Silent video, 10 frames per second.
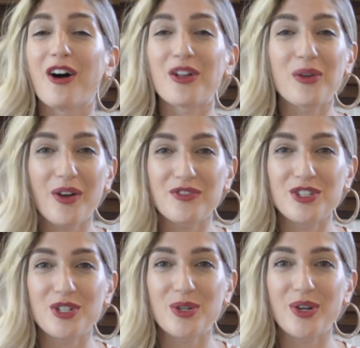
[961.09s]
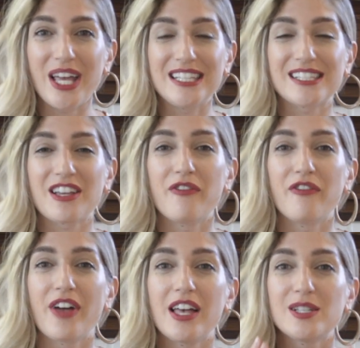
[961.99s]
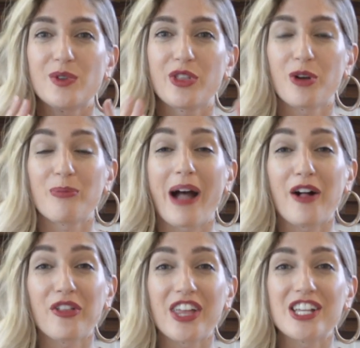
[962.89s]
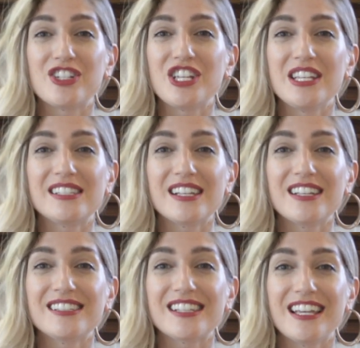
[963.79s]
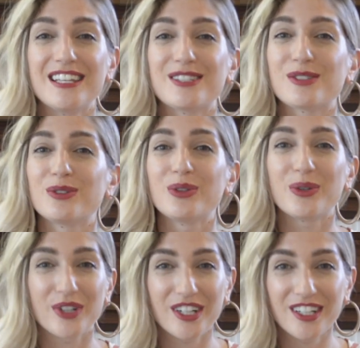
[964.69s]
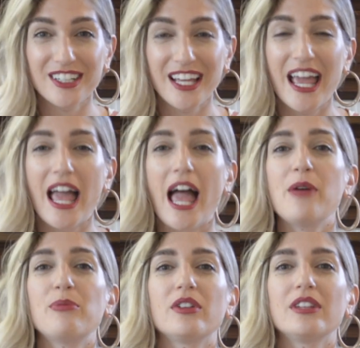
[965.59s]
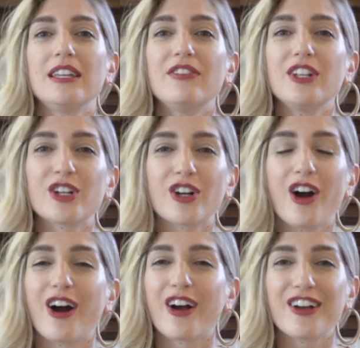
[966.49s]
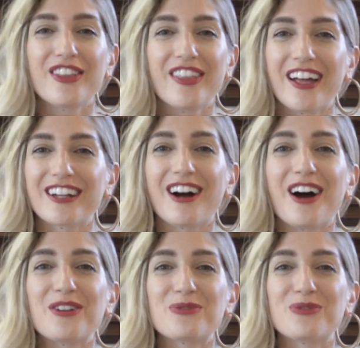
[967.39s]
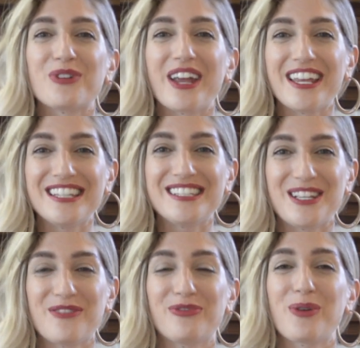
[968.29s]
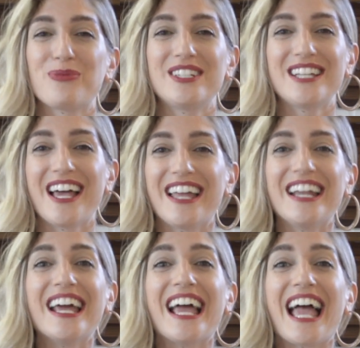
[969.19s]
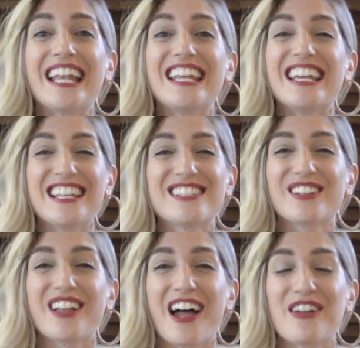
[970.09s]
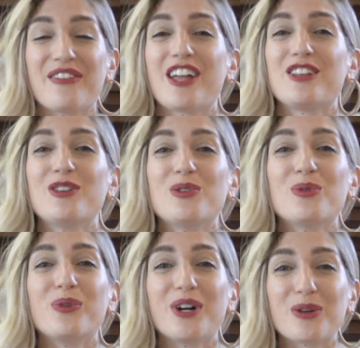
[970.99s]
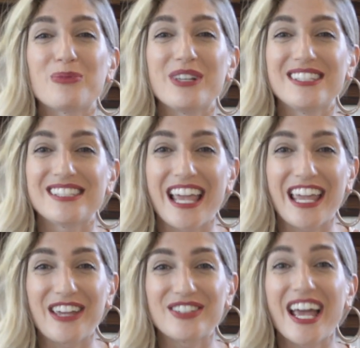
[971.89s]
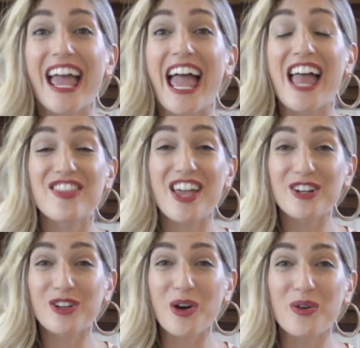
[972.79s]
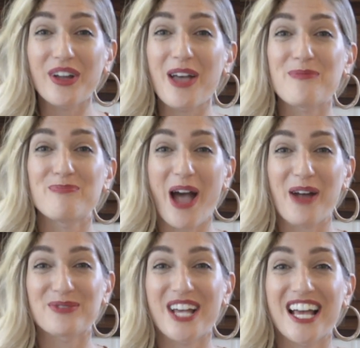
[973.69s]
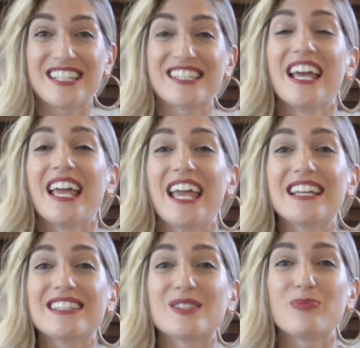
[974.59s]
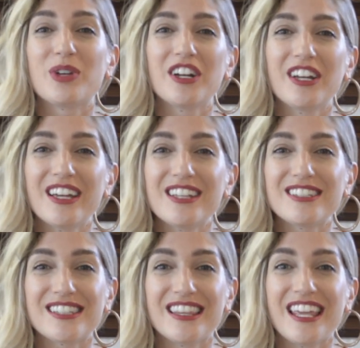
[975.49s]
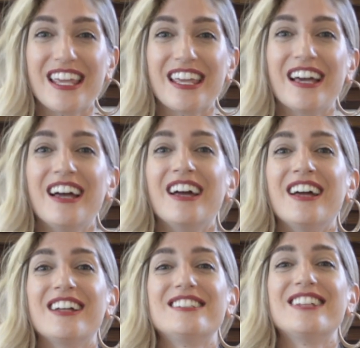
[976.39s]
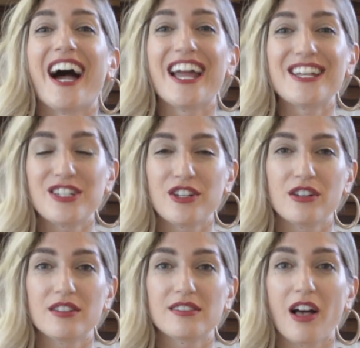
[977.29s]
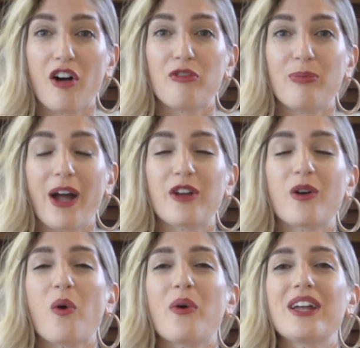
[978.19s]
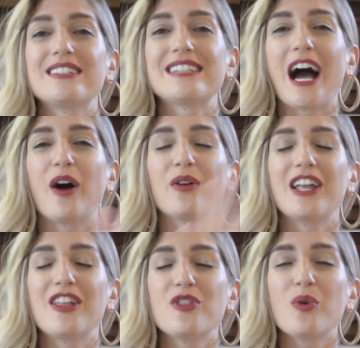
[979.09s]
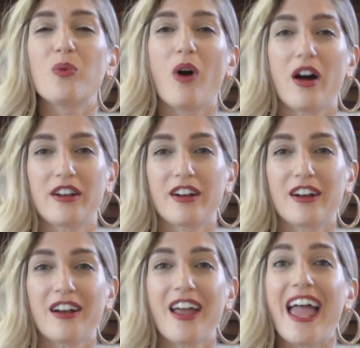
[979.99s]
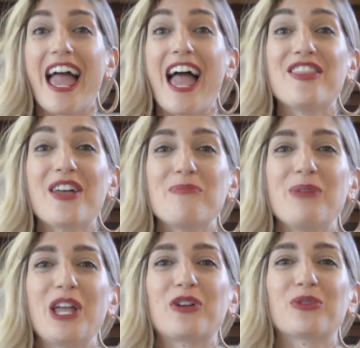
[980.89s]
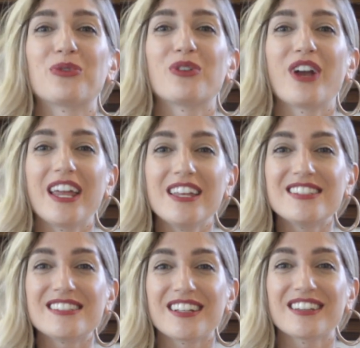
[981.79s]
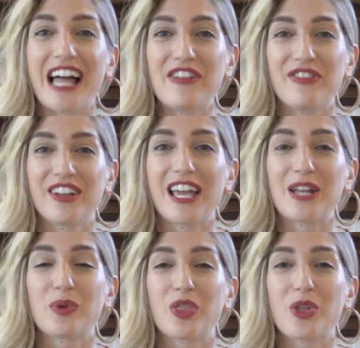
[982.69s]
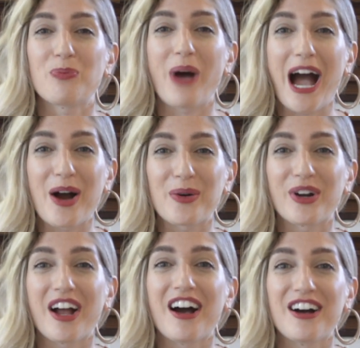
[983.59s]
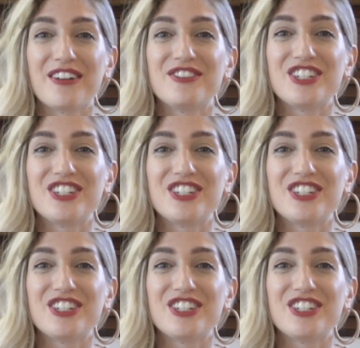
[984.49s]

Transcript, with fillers: all you have to do is confess with your mouth that Jesus is Lord and believe in your heart that God raised him from the dead and he is alive, and you will be saved. And then go get baptized. Experience the dying to yourself by going down in the water and then being raised to life again with the power of